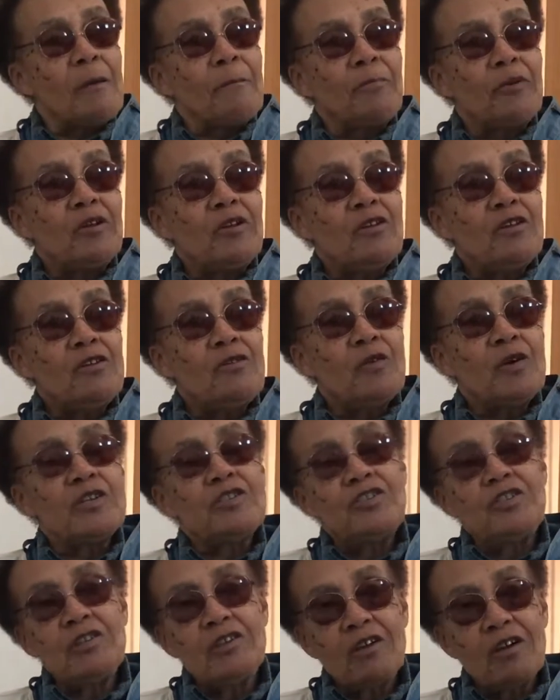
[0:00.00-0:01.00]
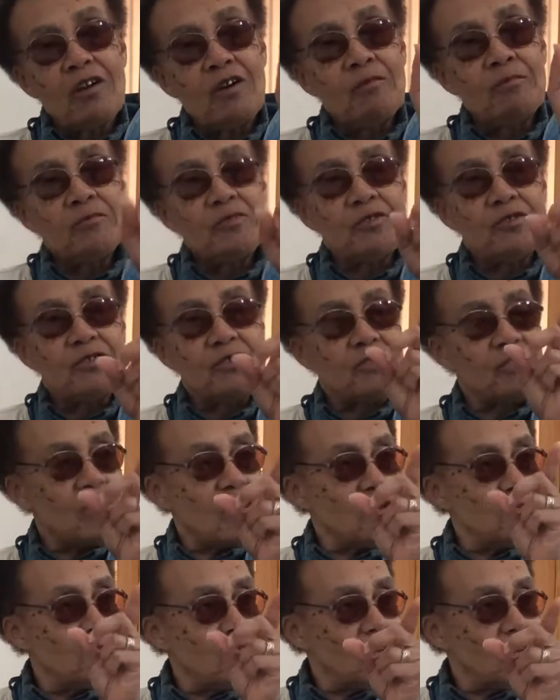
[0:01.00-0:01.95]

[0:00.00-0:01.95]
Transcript: But anyway, she comes to St.